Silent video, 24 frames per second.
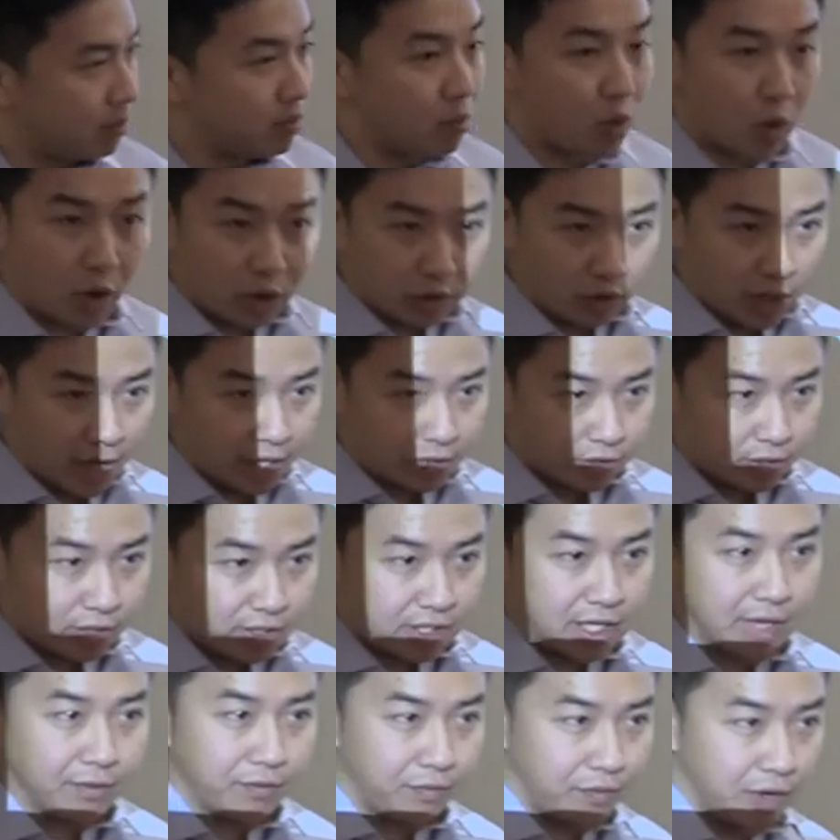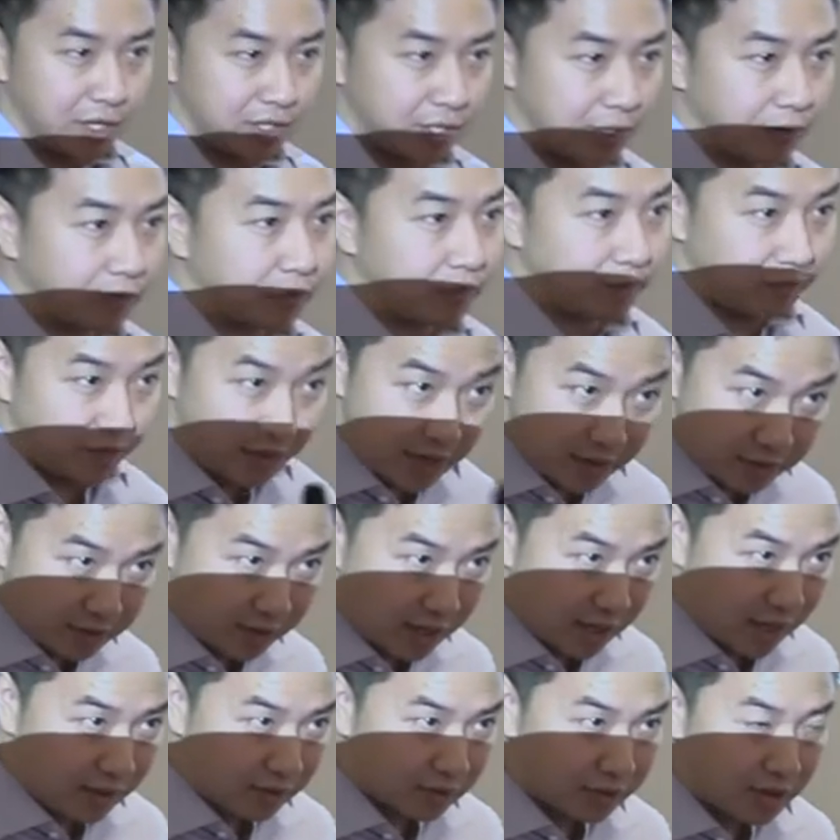more likely to get funding from
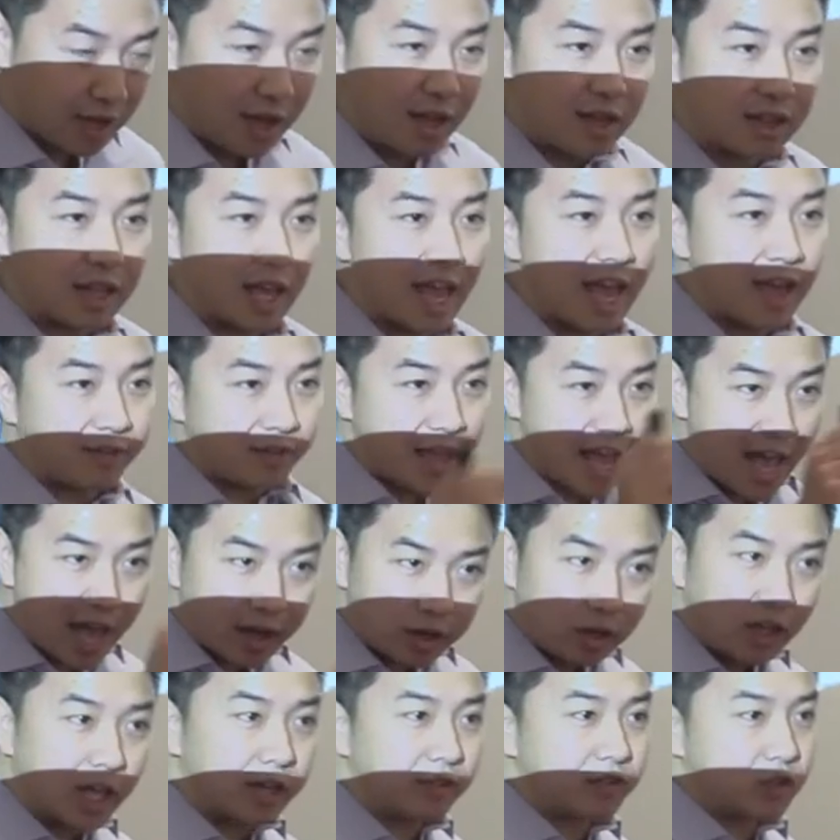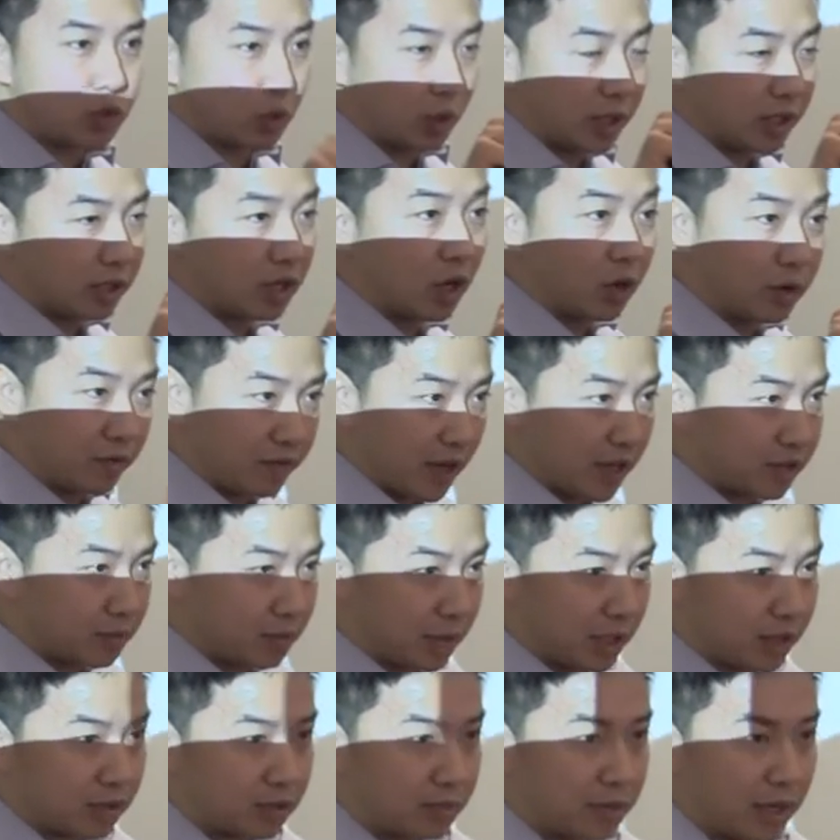VCs that have had a lot of joint
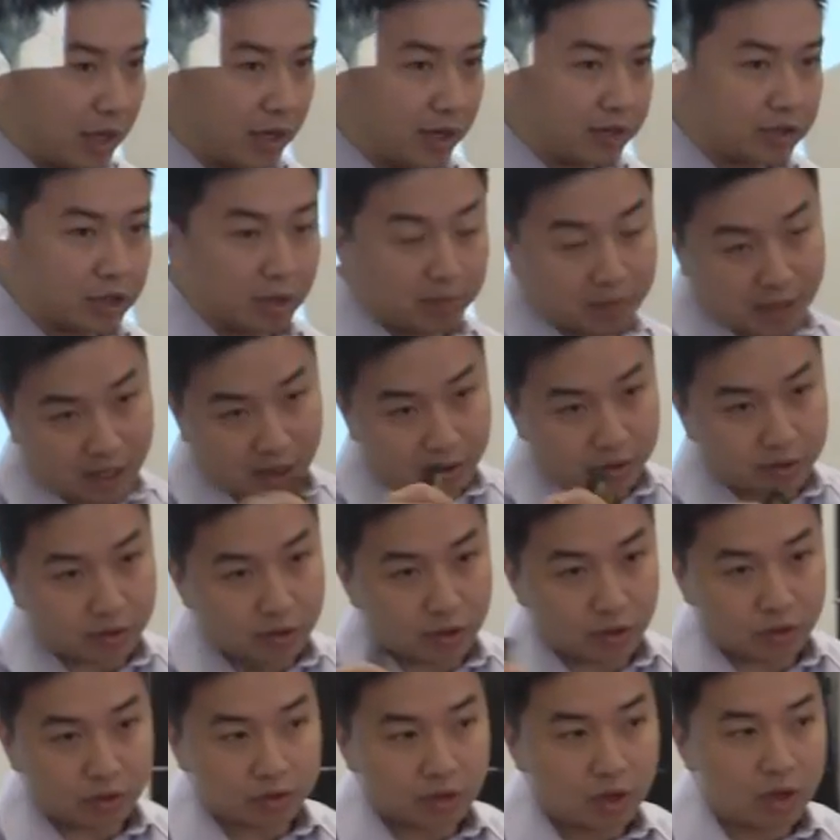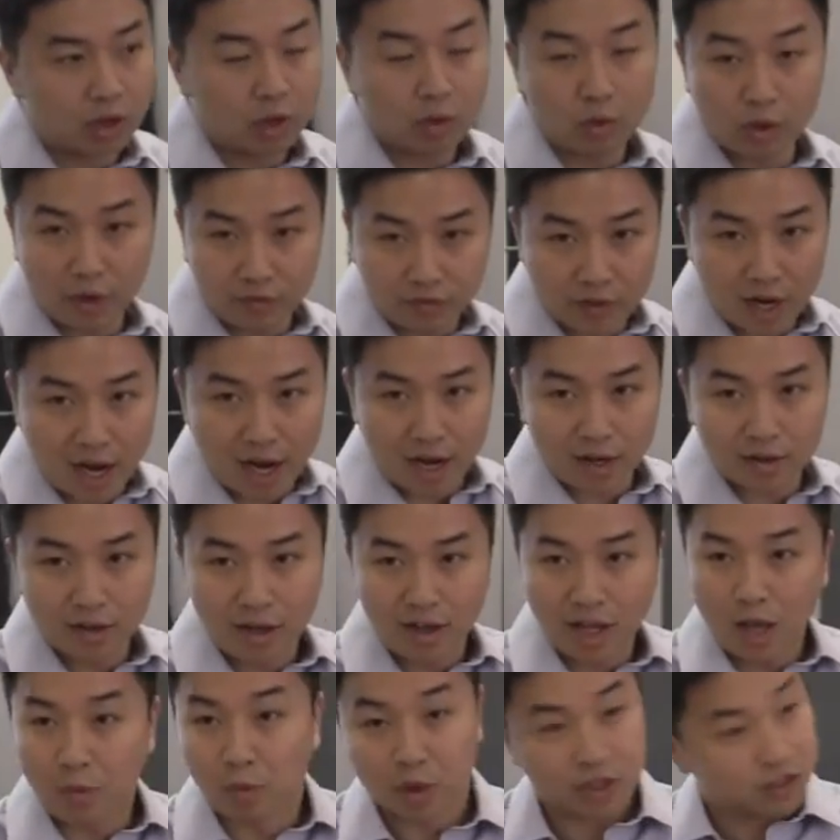co-investment experience compared to those who have not?
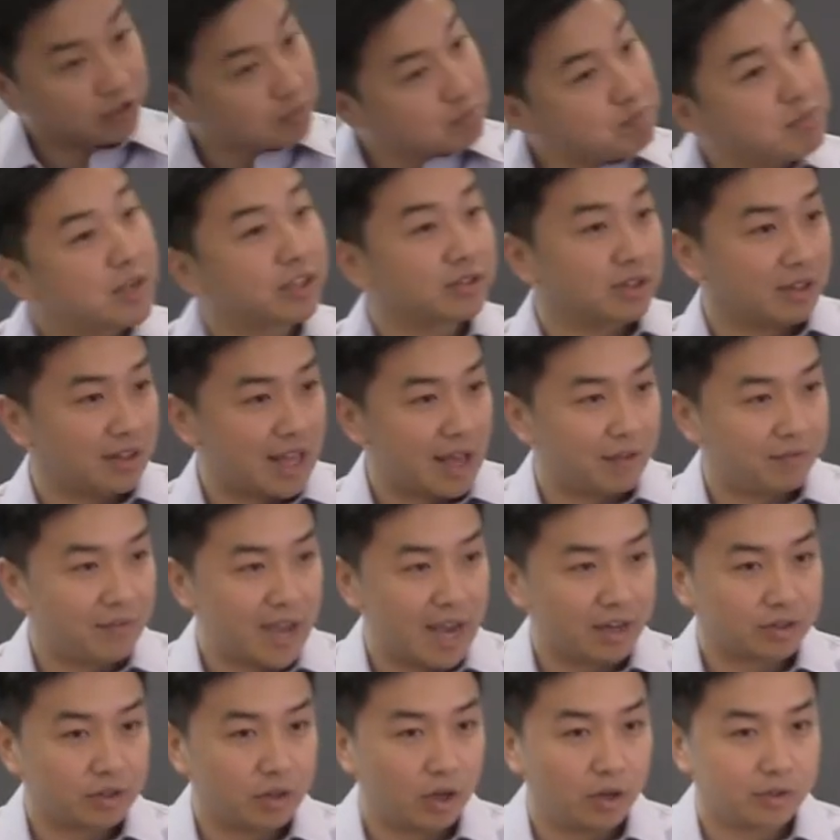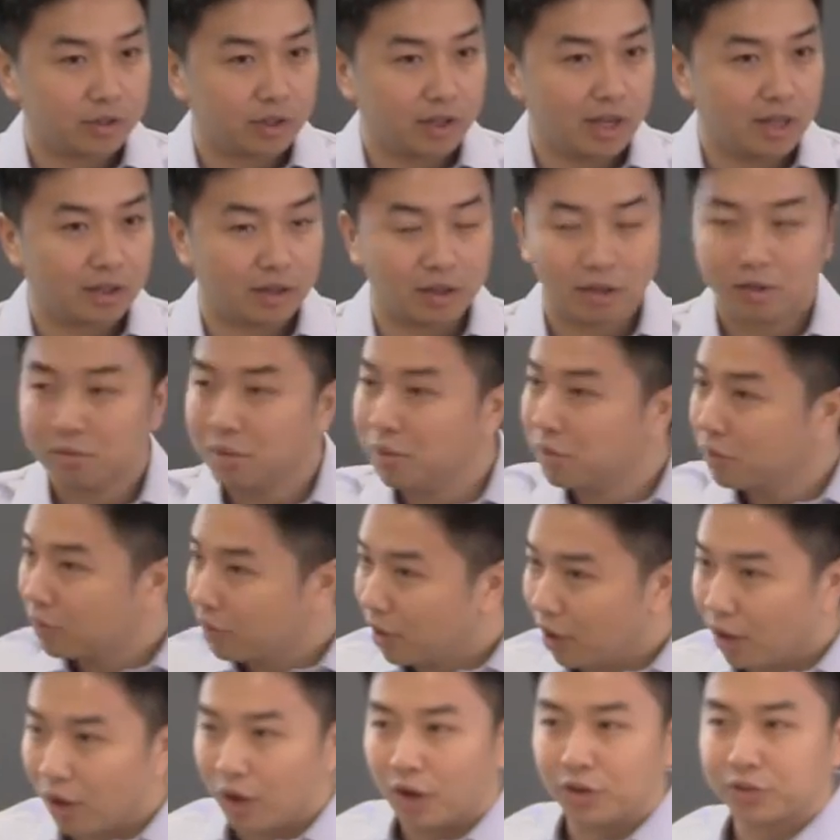And we're just missing that factor altogether.
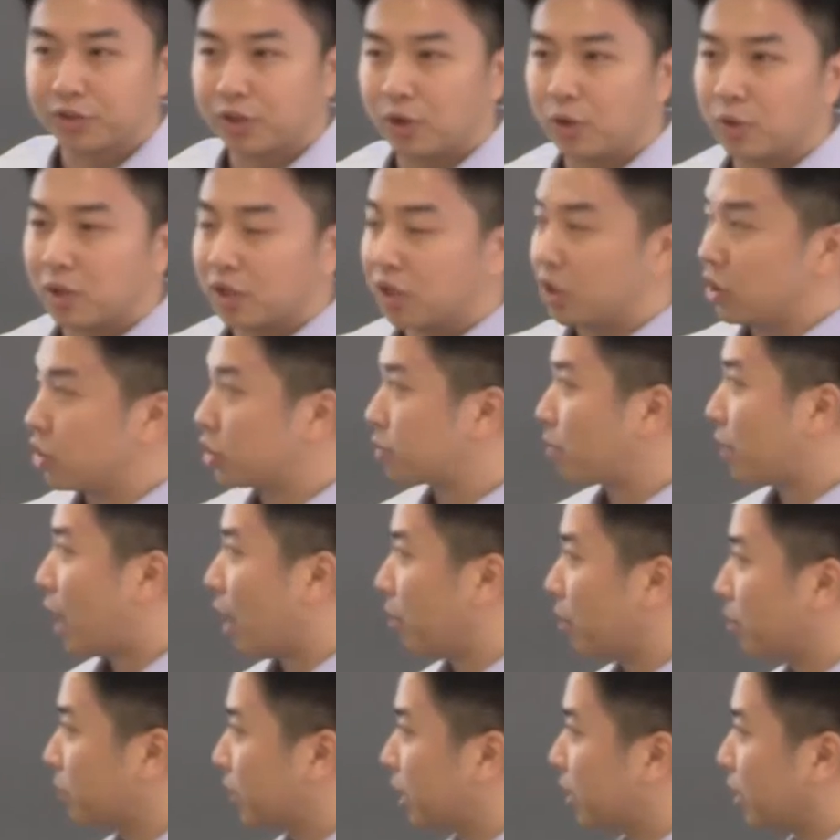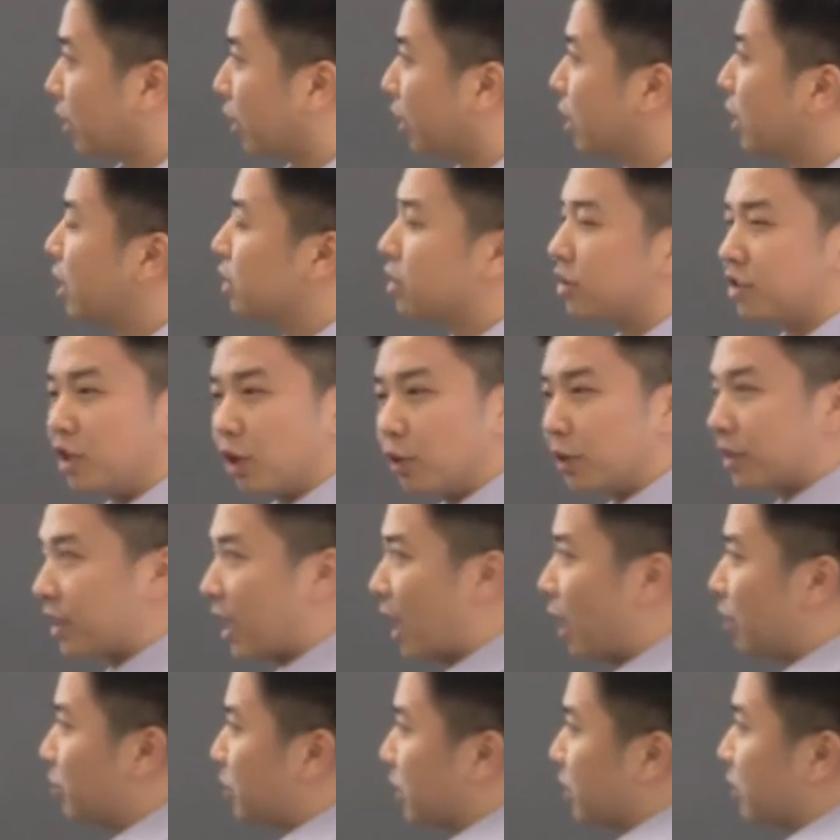Also a huge problem here. To deal with
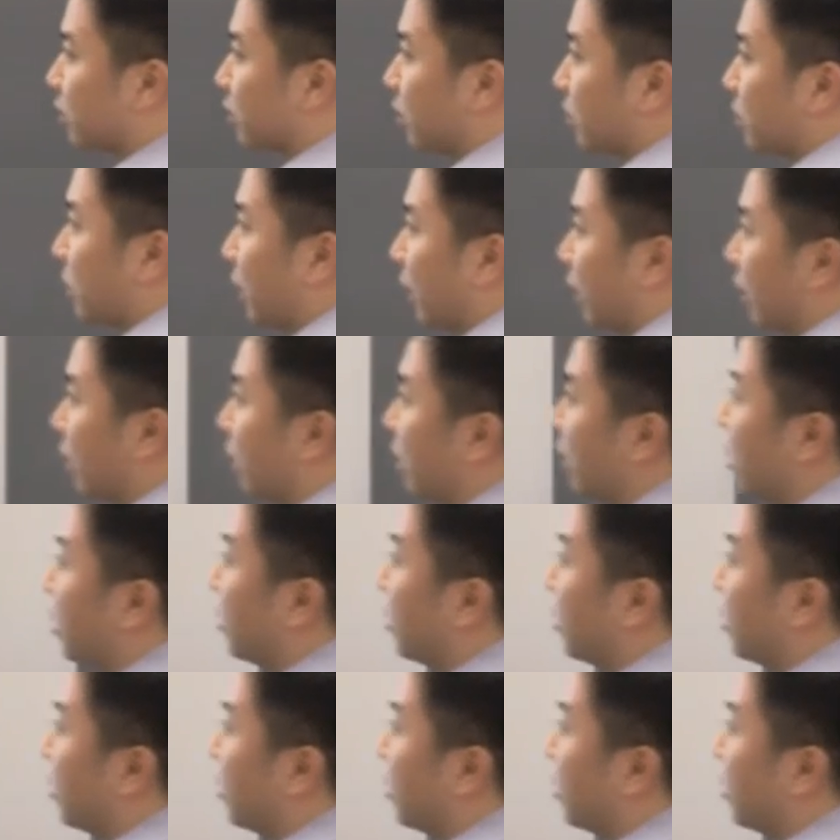that, we use something